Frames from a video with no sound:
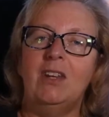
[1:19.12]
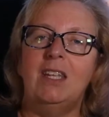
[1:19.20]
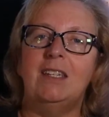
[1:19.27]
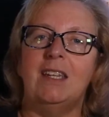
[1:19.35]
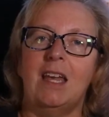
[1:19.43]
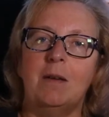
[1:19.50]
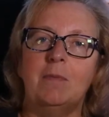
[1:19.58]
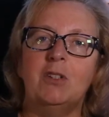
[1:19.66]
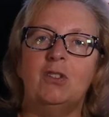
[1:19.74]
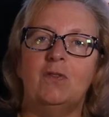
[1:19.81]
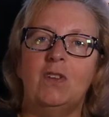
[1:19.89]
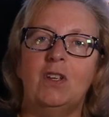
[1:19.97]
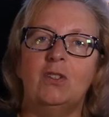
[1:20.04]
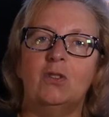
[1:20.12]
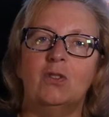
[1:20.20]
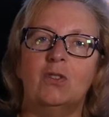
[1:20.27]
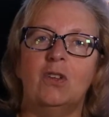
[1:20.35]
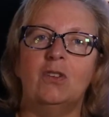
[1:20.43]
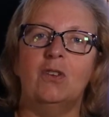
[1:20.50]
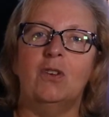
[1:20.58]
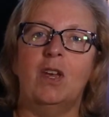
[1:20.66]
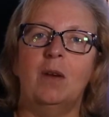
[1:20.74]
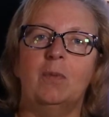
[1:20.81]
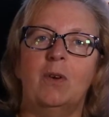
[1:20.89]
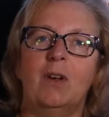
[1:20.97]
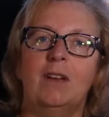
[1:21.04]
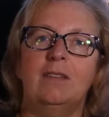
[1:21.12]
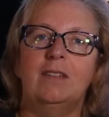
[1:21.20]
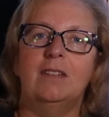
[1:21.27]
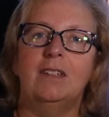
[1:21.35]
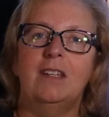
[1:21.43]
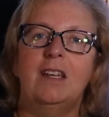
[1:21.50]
any damaged features on your campground?